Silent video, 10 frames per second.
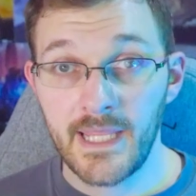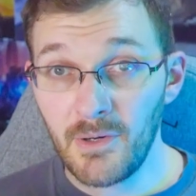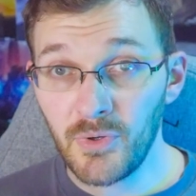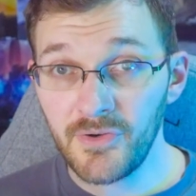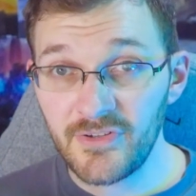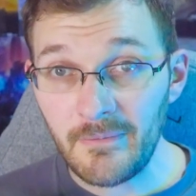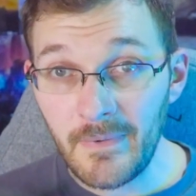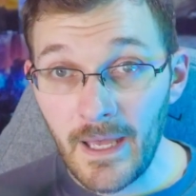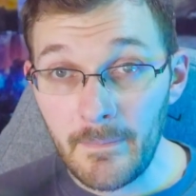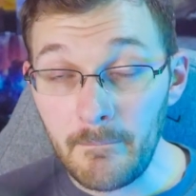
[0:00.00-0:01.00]
There were
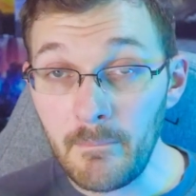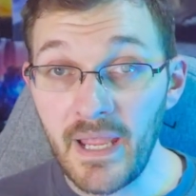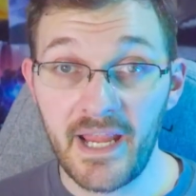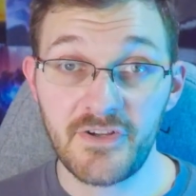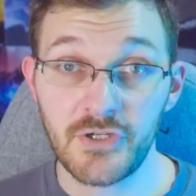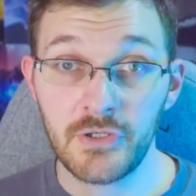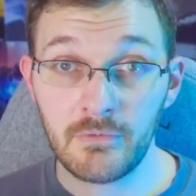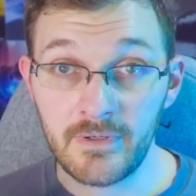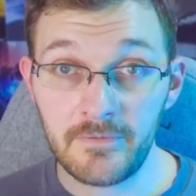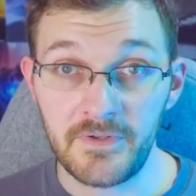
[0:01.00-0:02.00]
some major
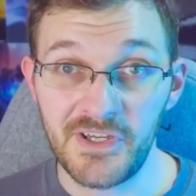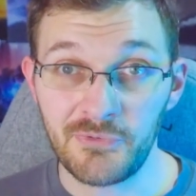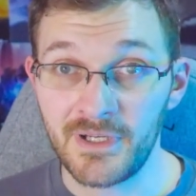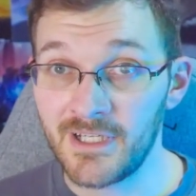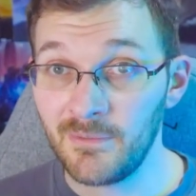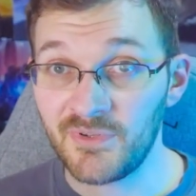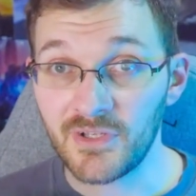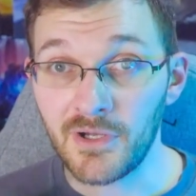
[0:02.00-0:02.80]
reveals when it comes to